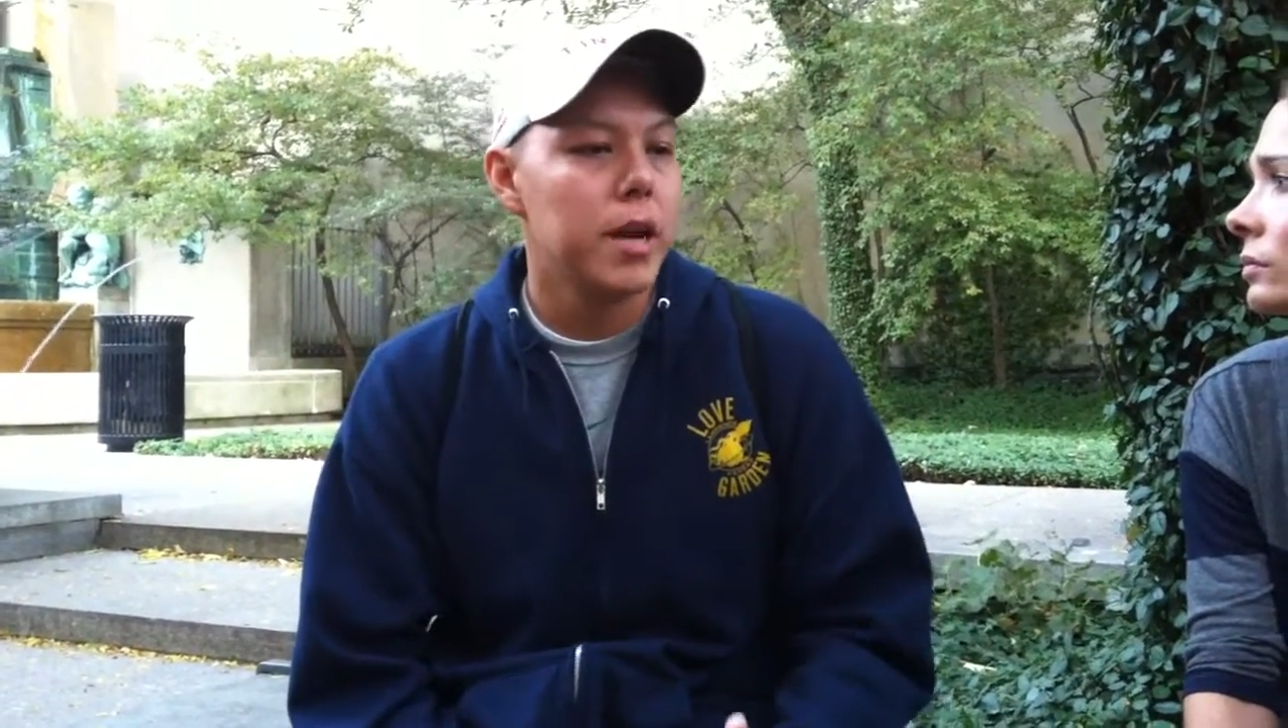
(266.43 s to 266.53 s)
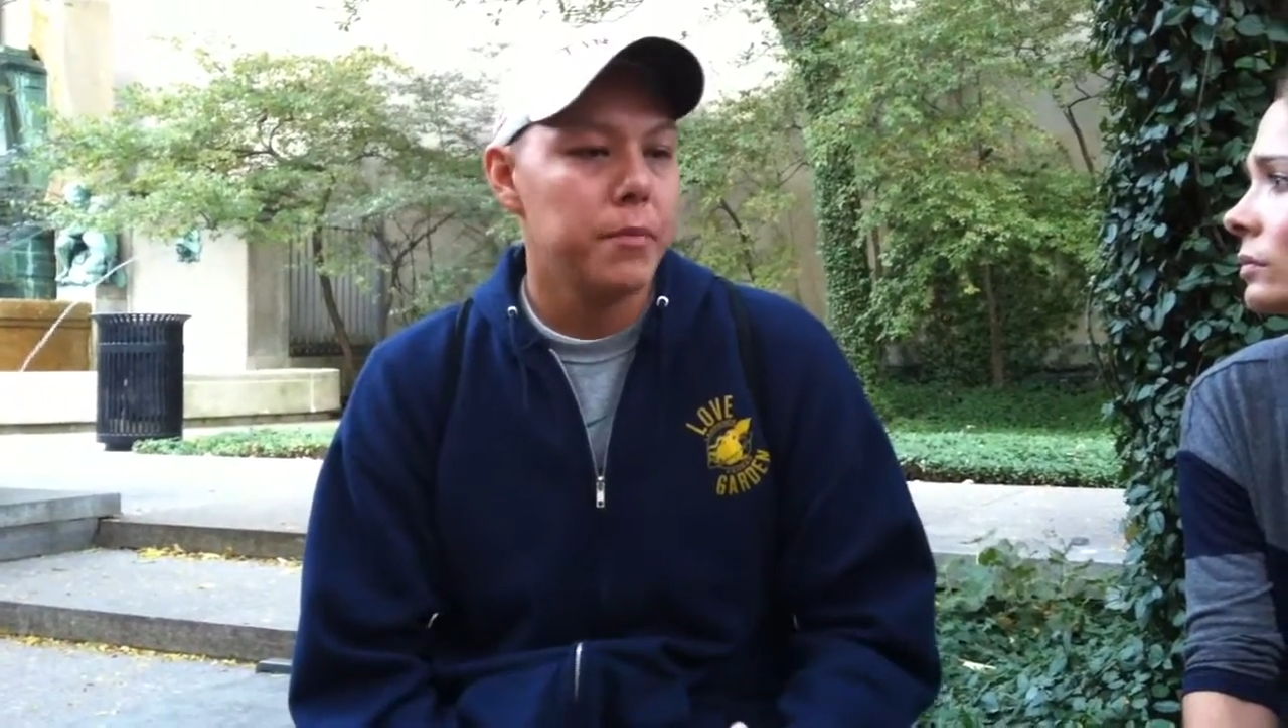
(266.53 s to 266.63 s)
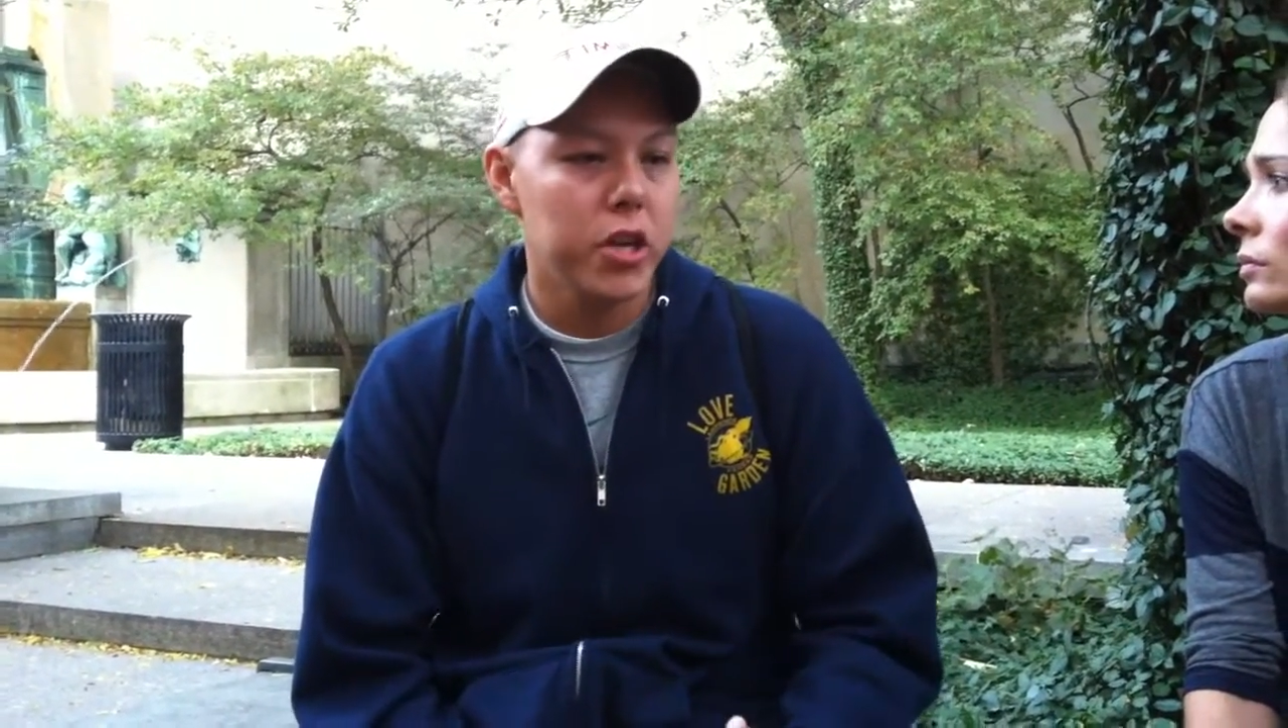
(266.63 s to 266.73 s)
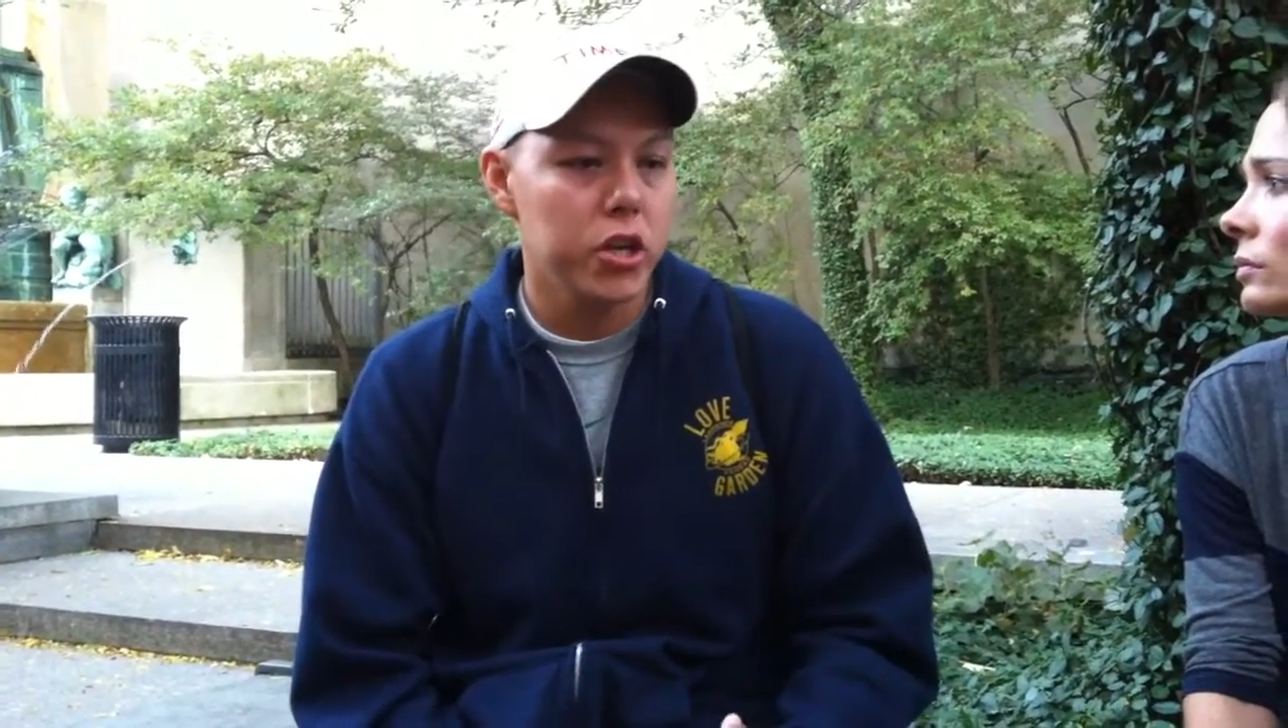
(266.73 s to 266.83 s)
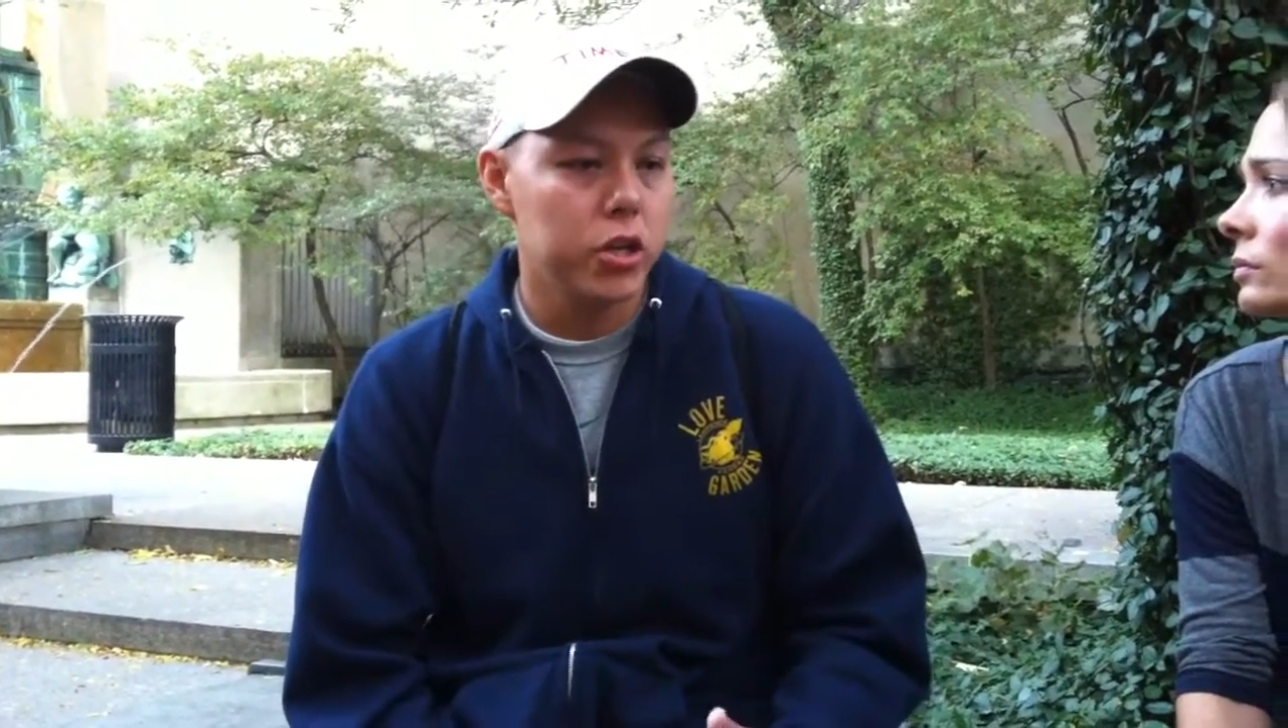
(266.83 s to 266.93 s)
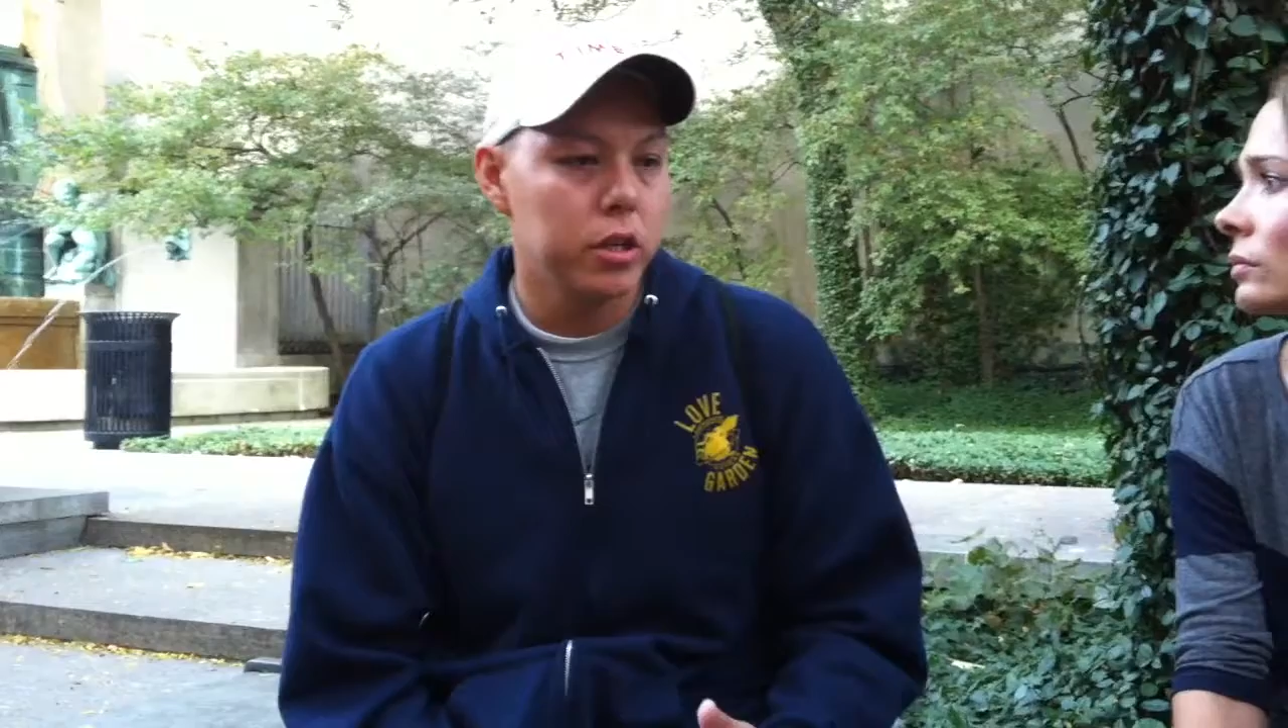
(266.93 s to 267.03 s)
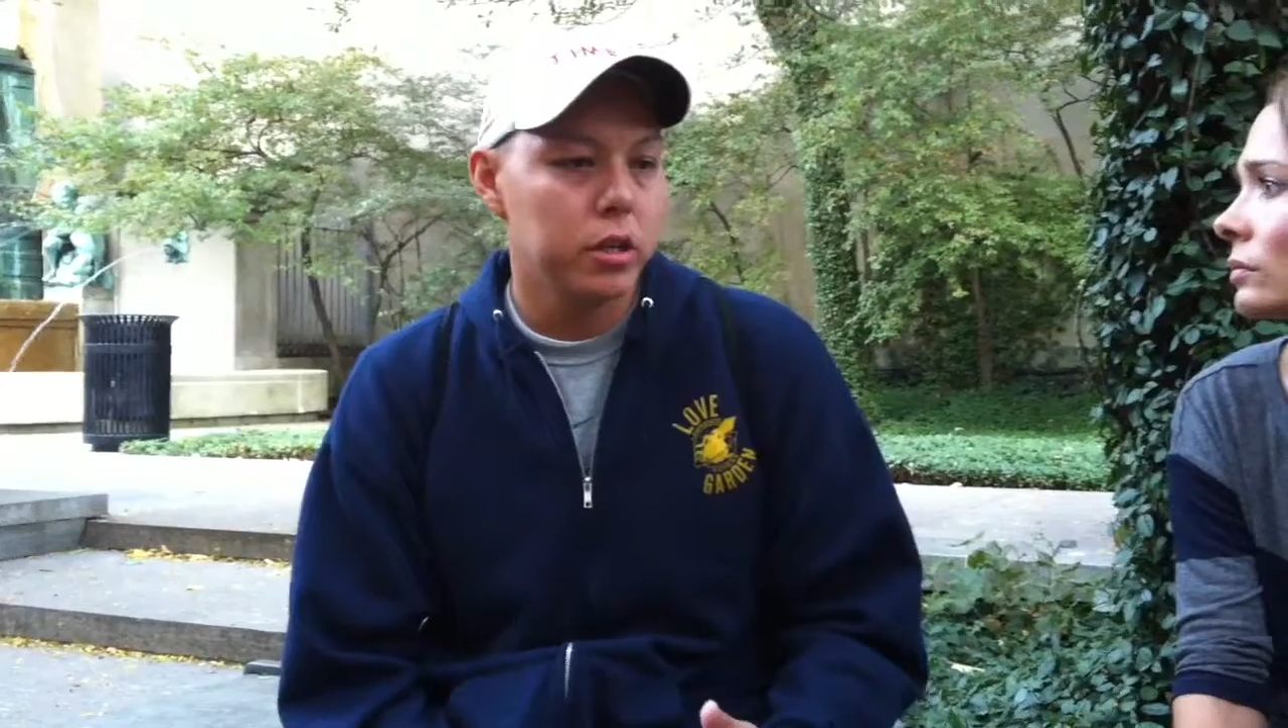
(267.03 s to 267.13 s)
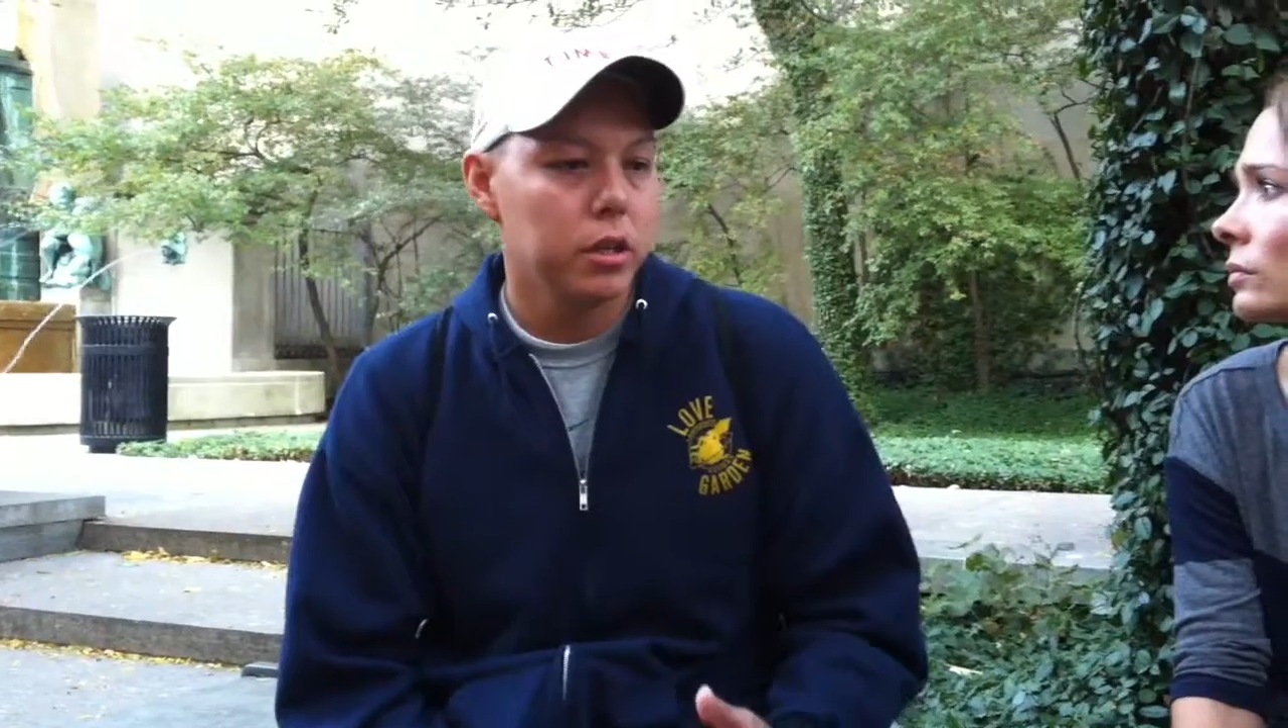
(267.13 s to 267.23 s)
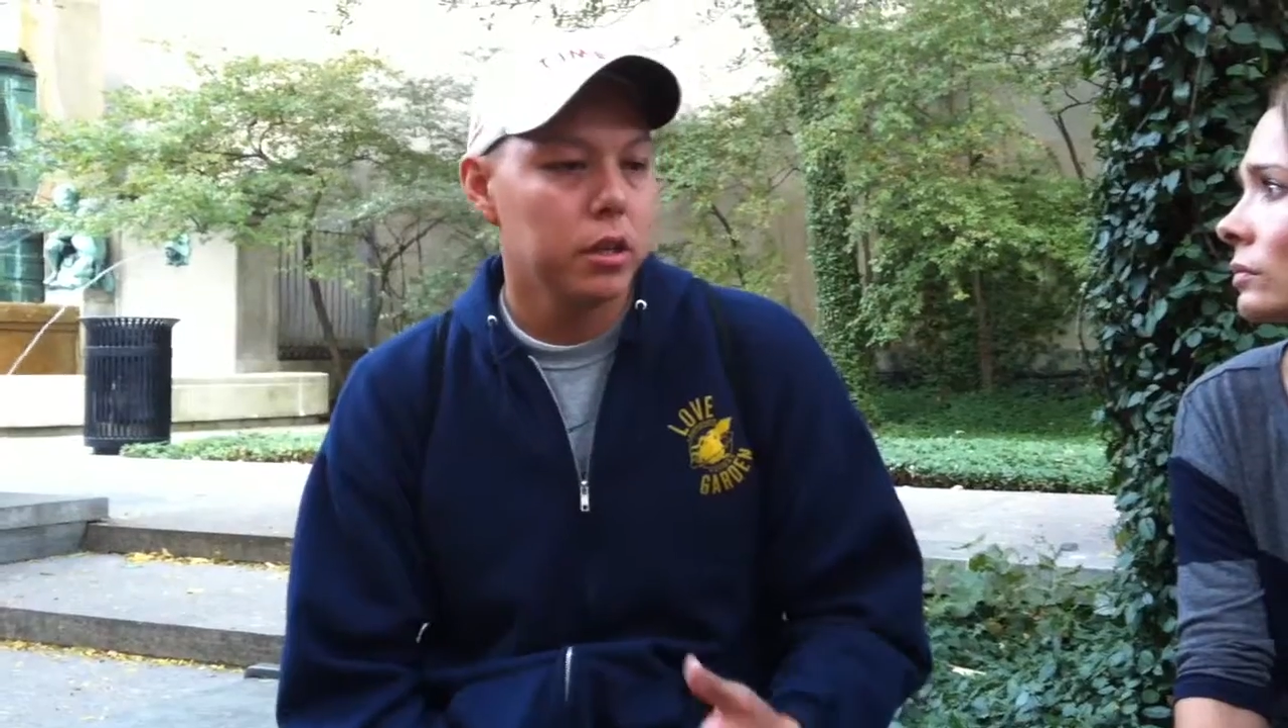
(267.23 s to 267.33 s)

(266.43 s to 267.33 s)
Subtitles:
temptation